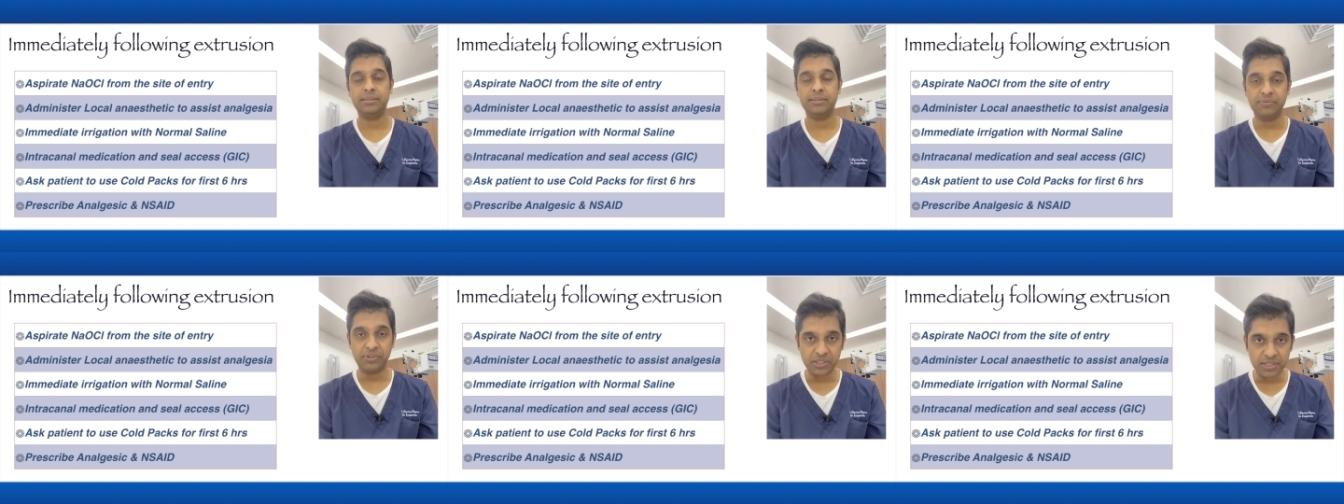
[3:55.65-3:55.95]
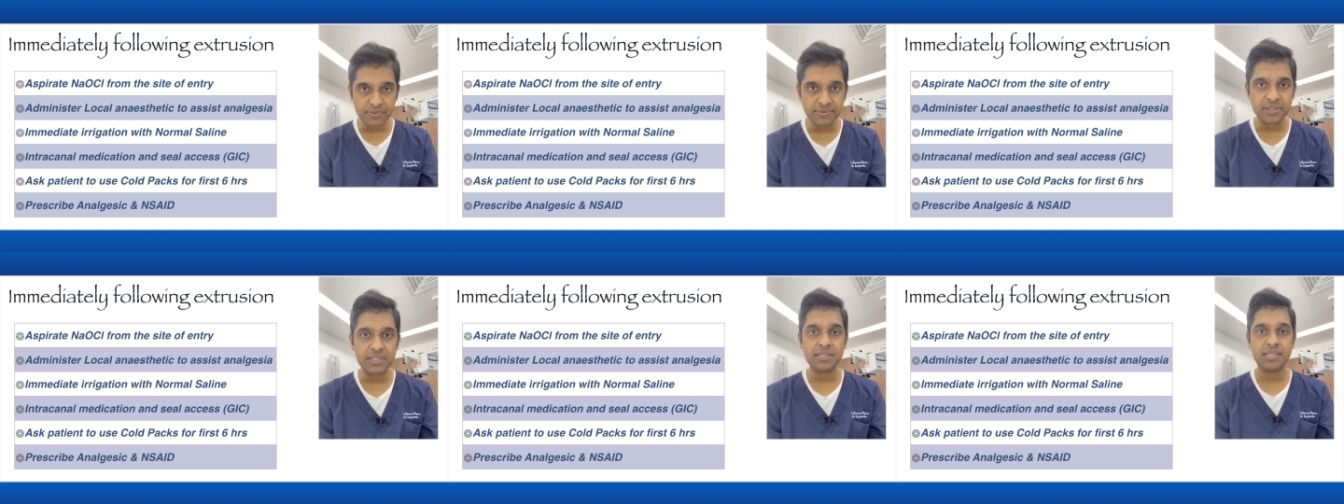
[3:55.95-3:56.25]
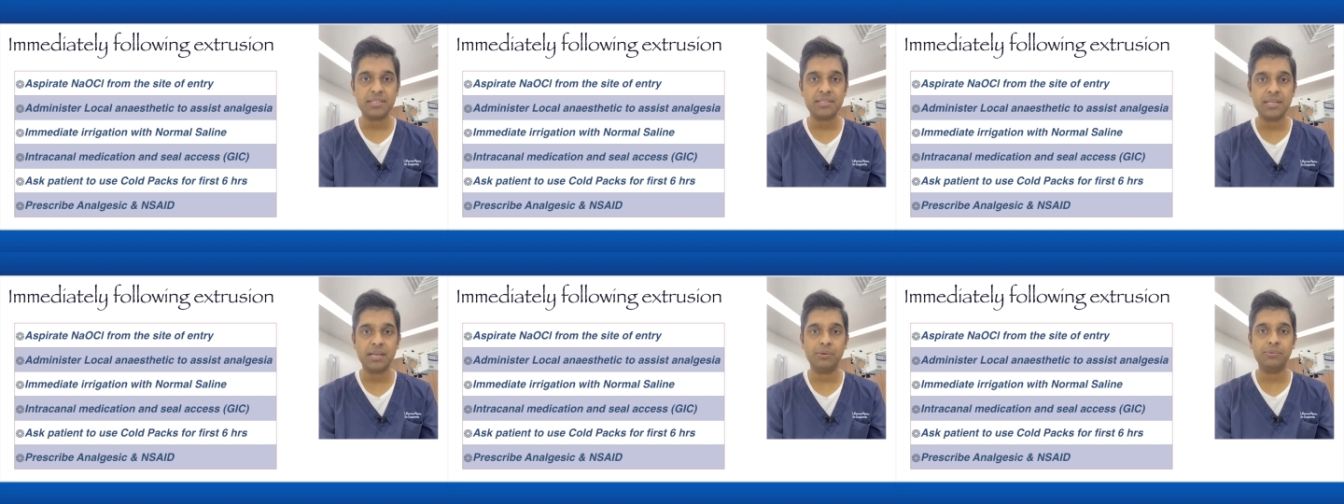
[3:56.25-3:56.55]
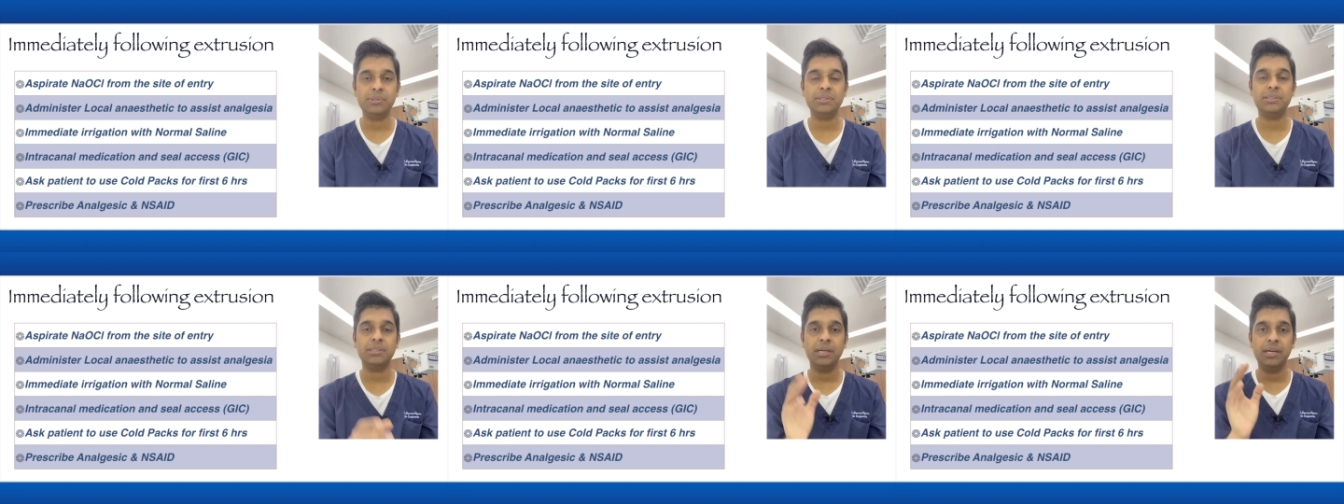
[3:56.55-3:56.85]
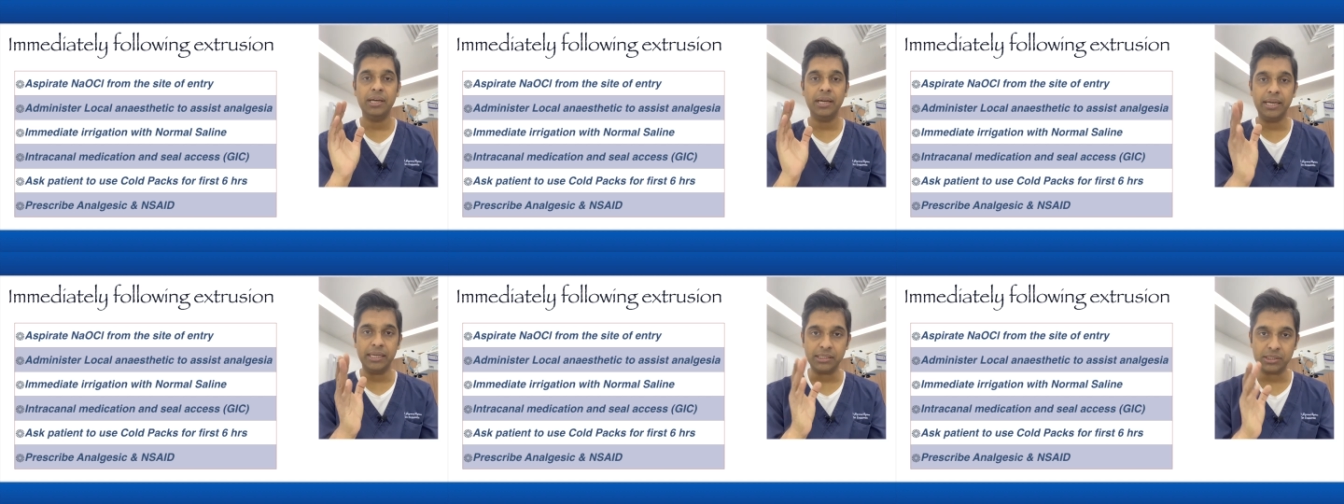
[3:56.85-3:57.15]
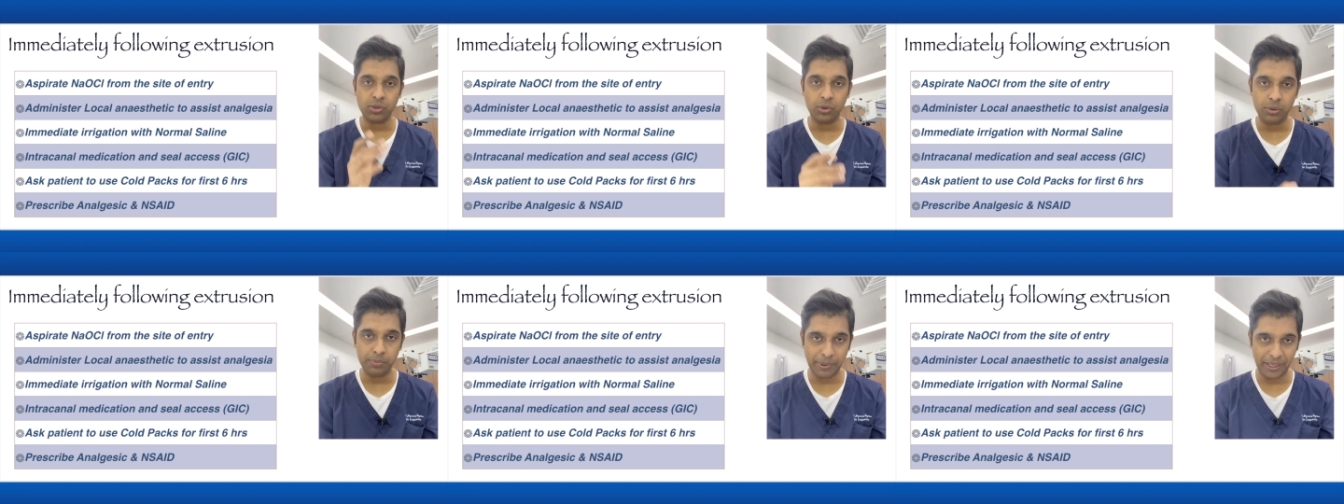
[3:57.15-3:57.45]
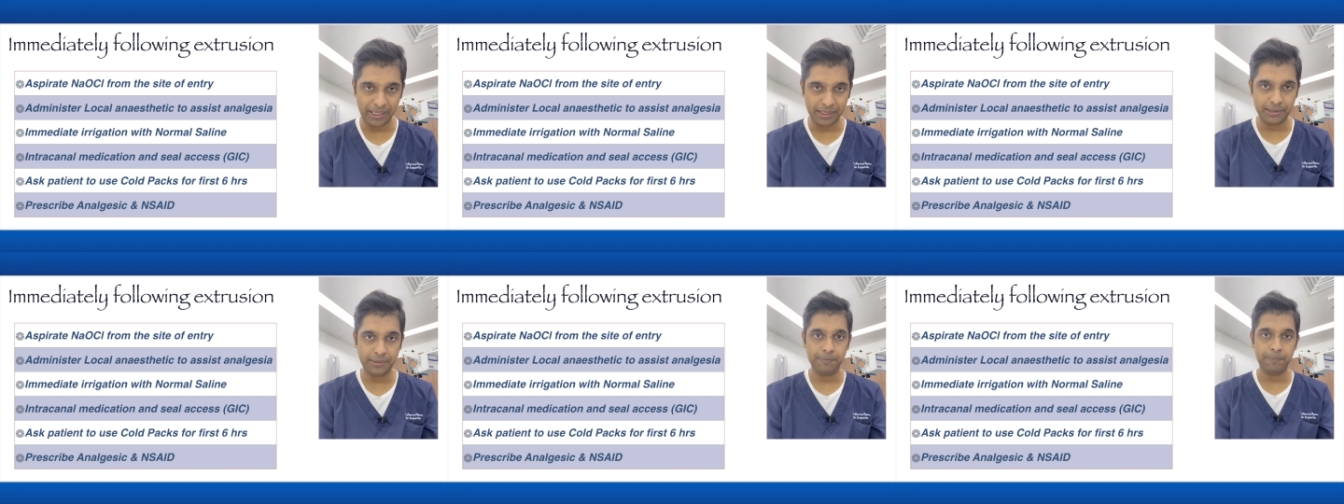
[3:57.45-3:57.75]
For the first six hours, it's cold
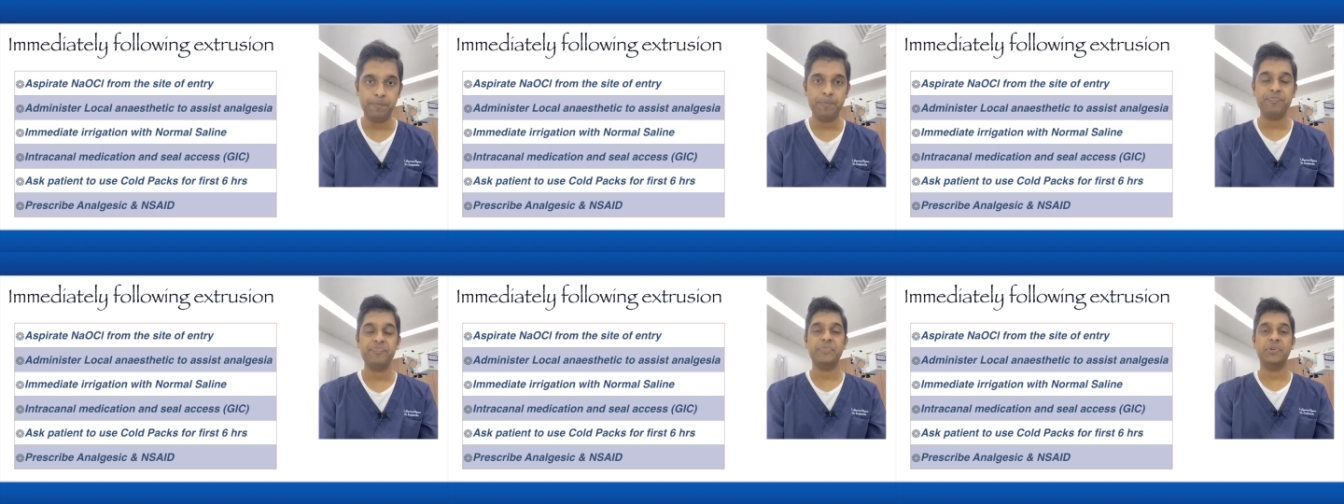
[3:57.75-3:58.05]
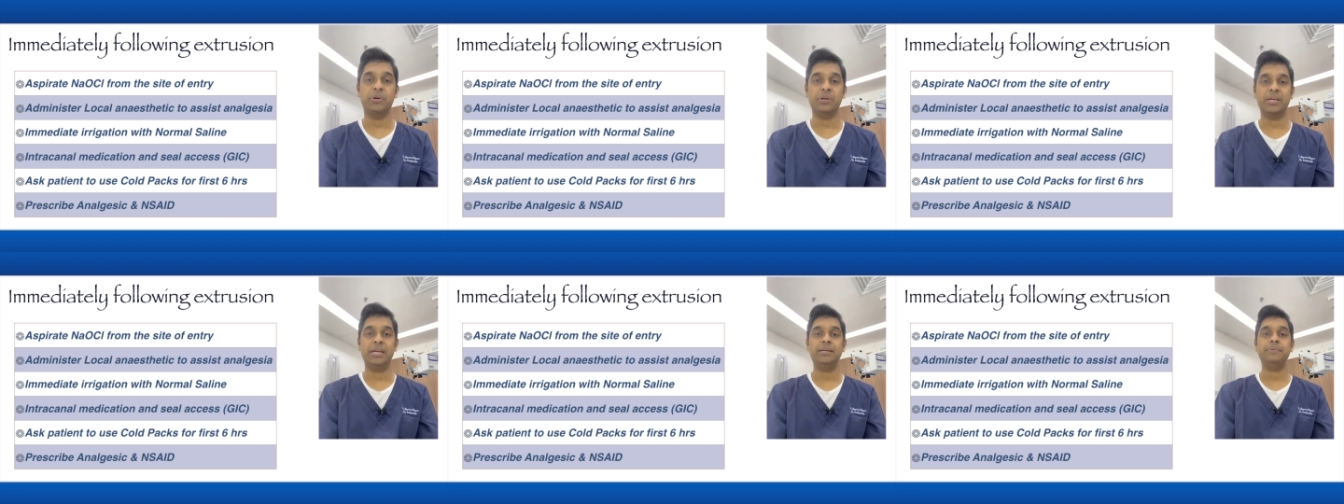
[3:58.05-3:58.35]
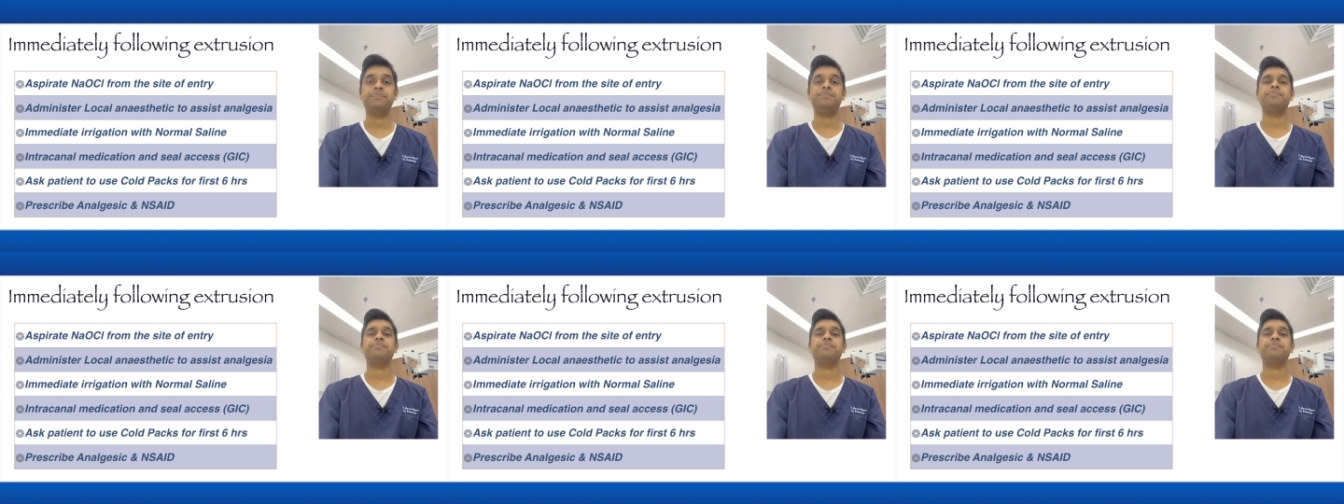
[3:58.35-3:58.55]
pack. Okay.